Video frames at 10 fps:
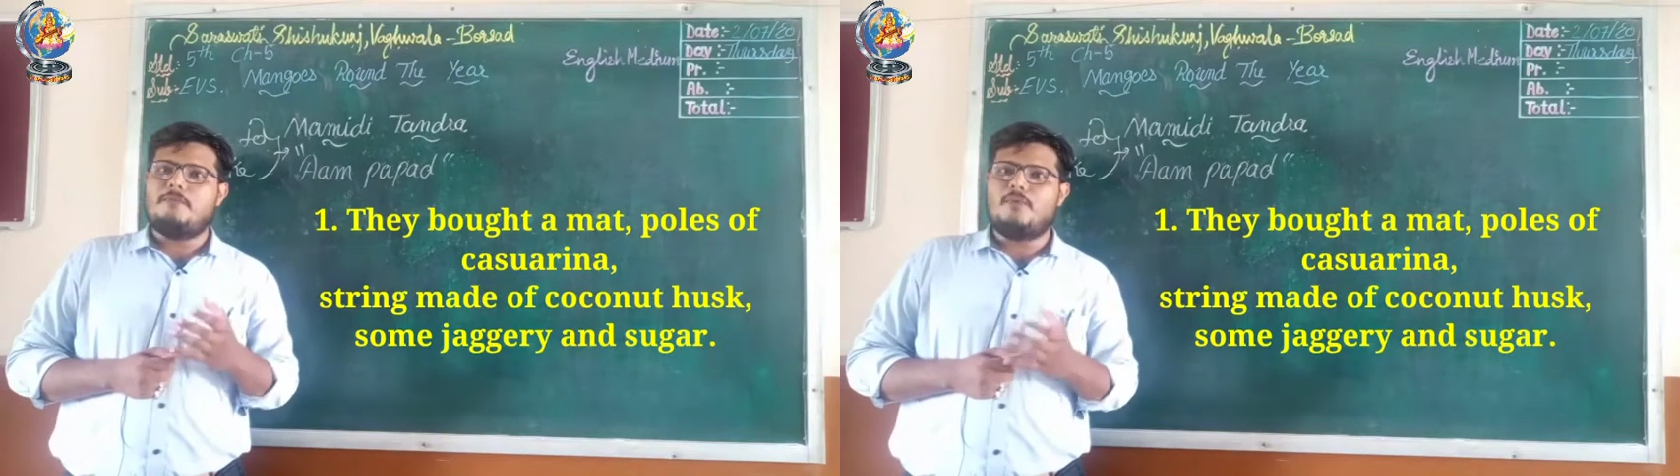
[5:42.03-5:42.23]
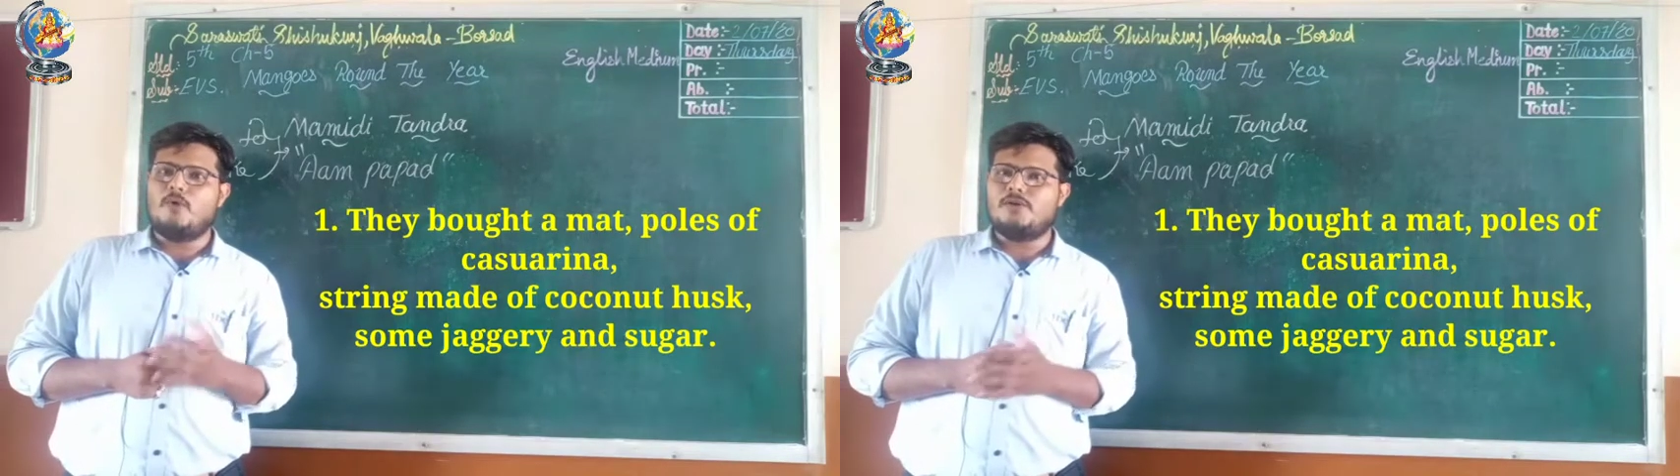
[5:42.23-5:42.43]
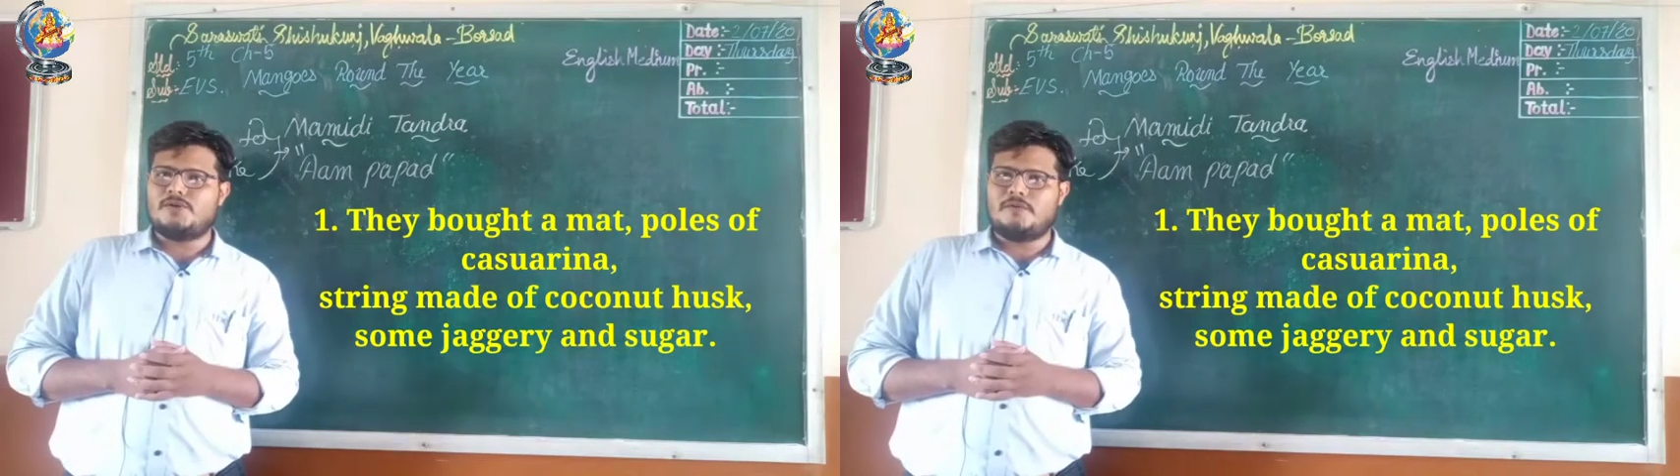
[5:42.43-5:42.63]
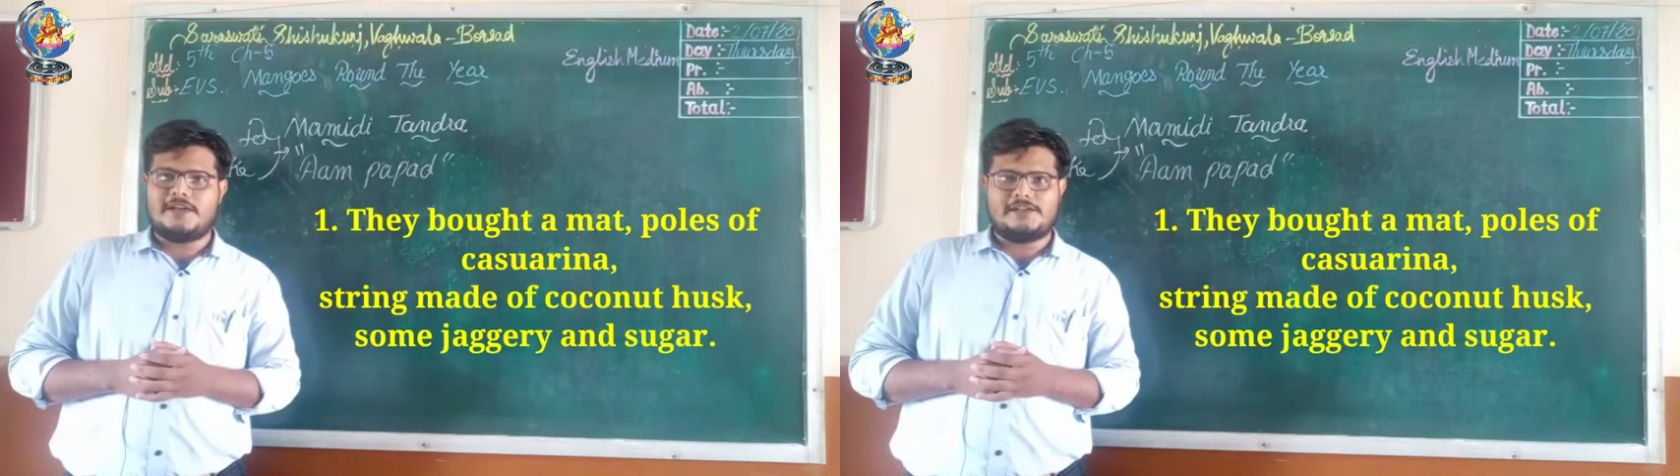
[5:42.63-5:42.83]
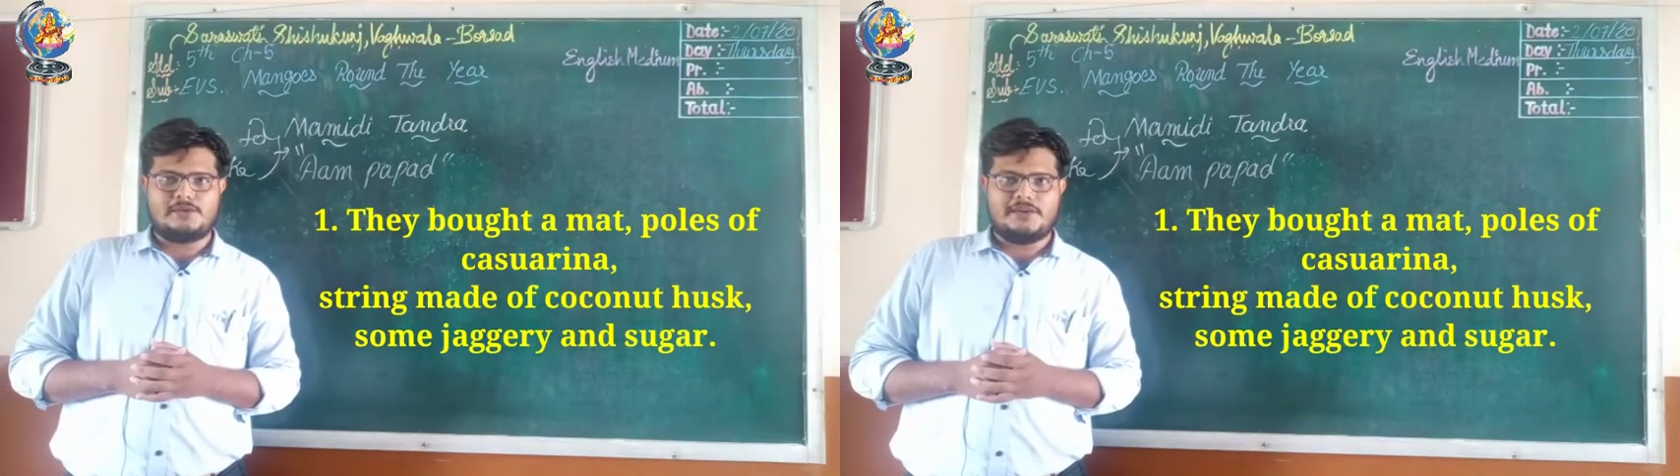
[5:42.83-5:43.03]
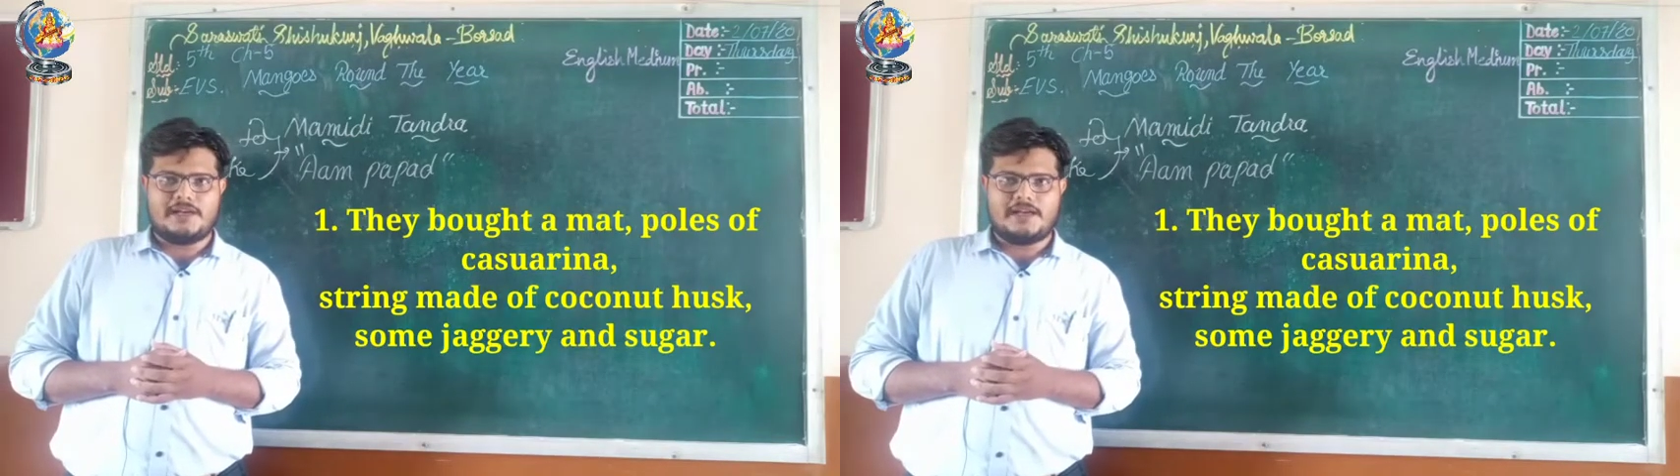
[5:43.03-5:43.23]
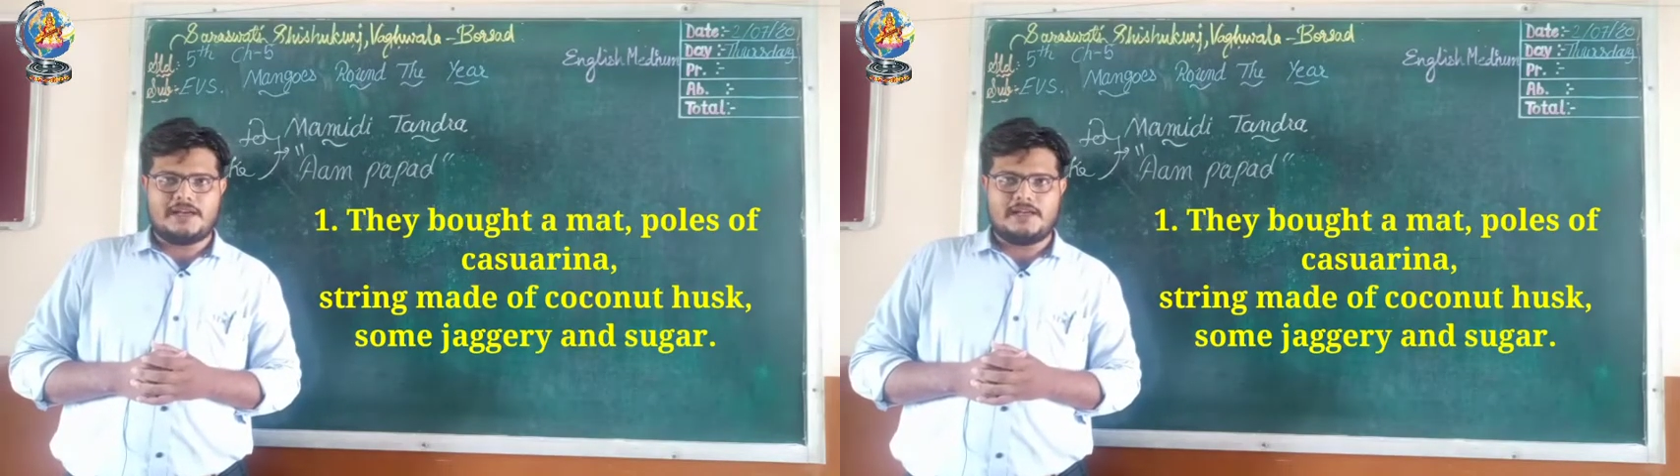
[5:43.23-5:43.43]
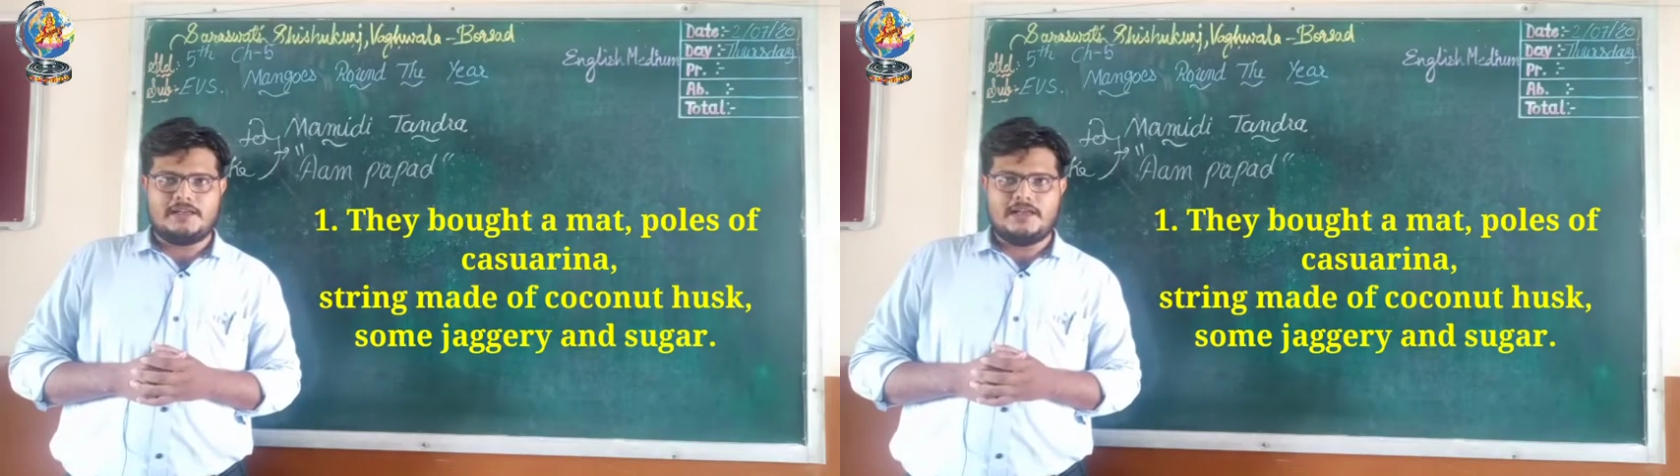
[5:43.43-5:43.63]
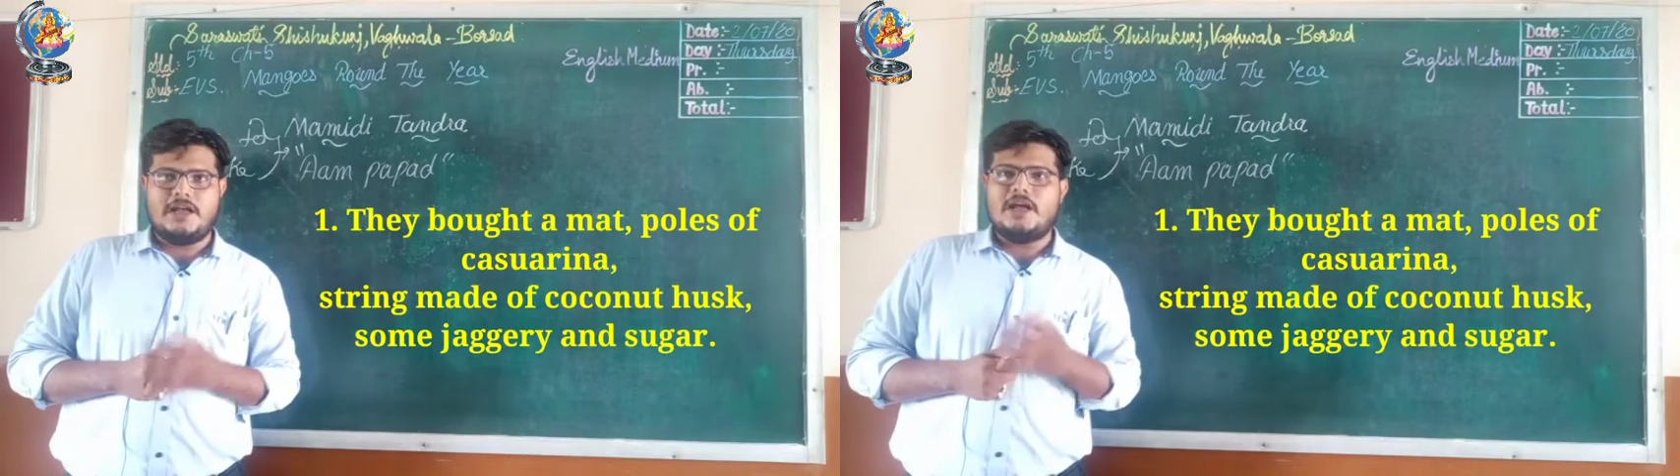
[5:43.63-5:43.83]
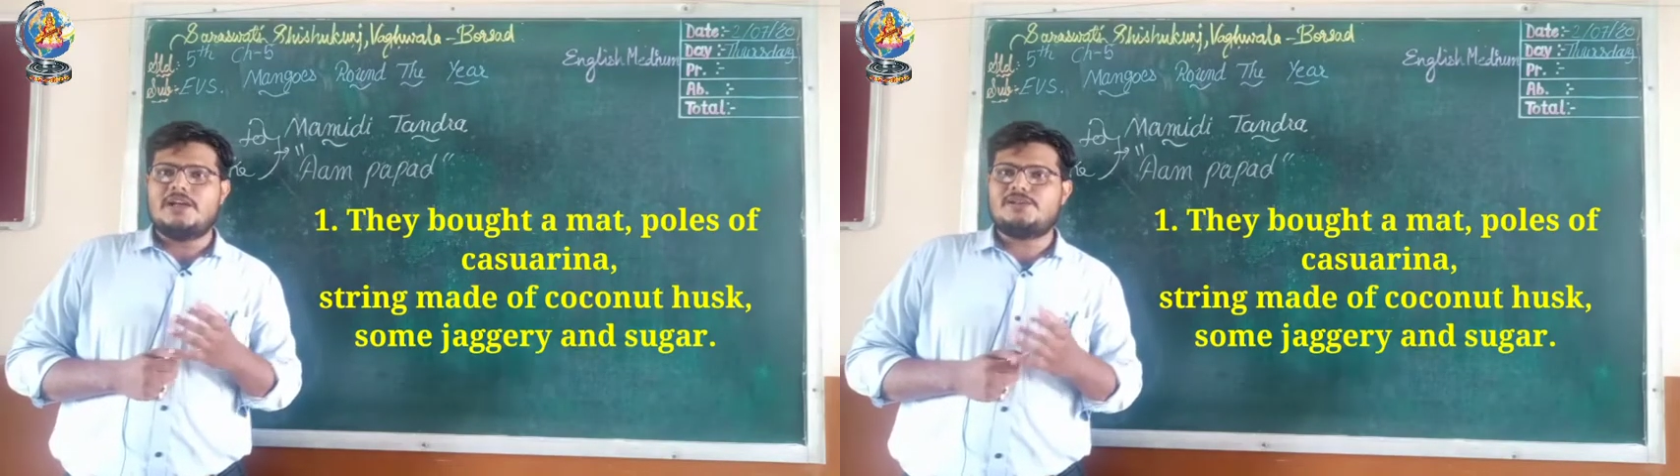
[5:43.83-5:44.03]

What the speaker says: poles of Kesuriana,